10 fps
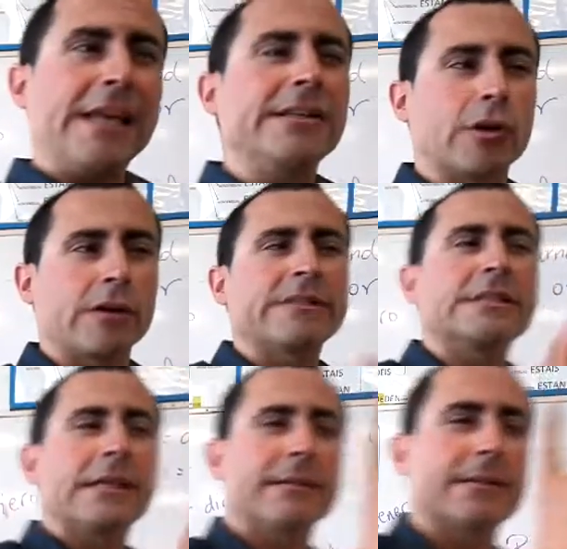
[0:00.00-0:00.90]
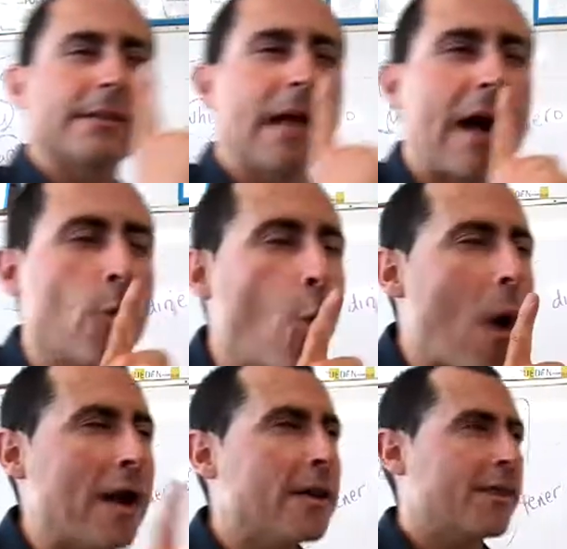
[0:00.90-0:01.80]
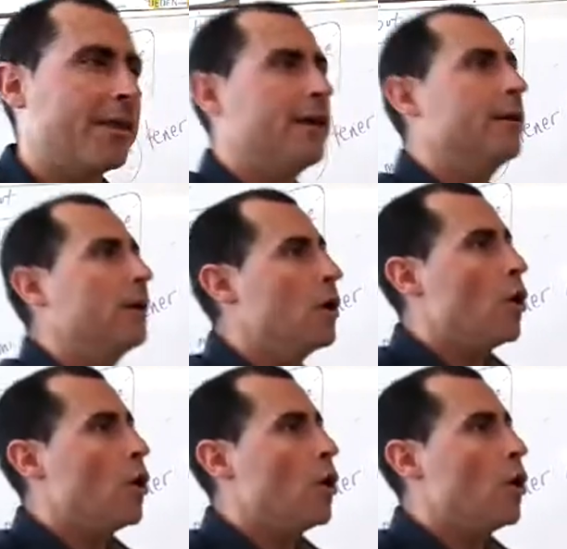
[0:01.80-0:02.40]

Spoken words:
interrogative sentences, and one thing